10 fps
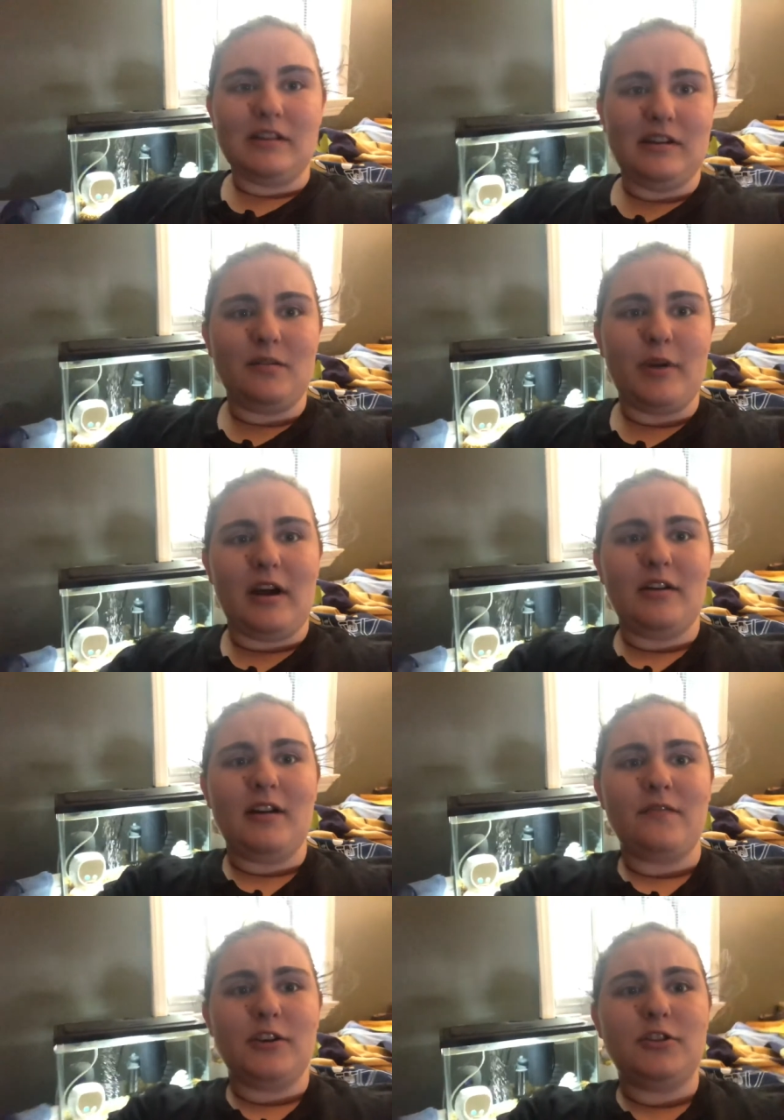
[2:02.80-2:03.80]
it about
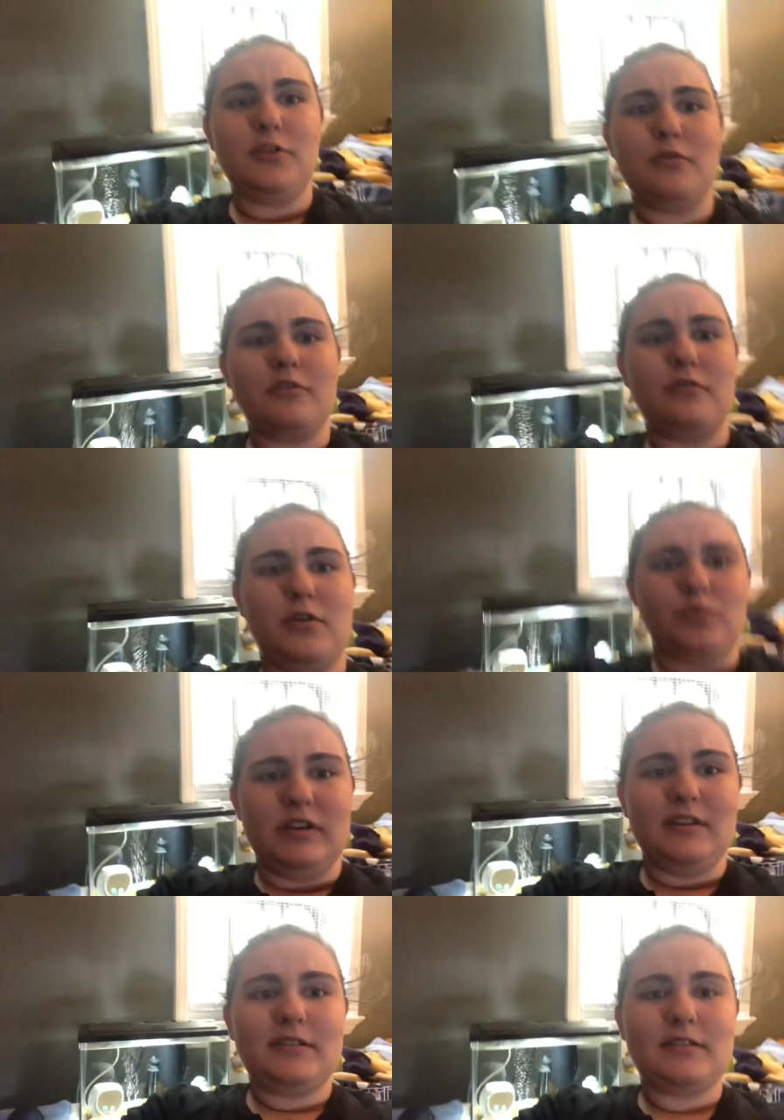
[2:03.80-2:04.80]
every 2 or 3
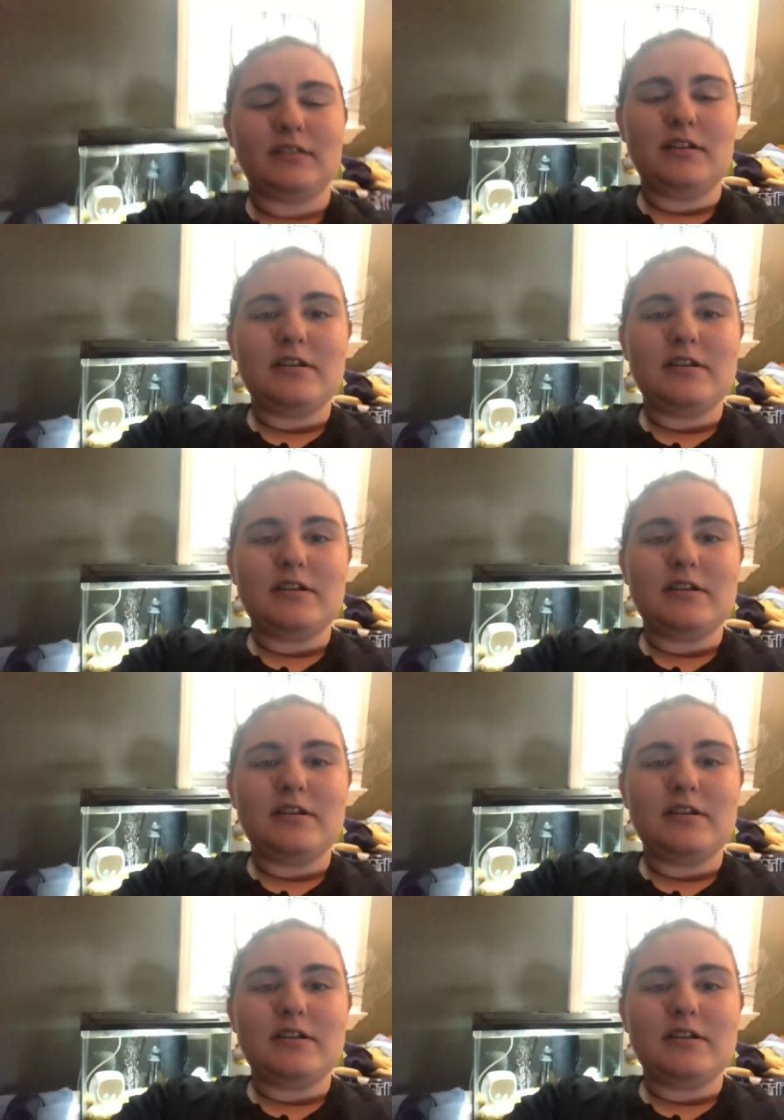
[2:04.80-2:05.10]
weeks.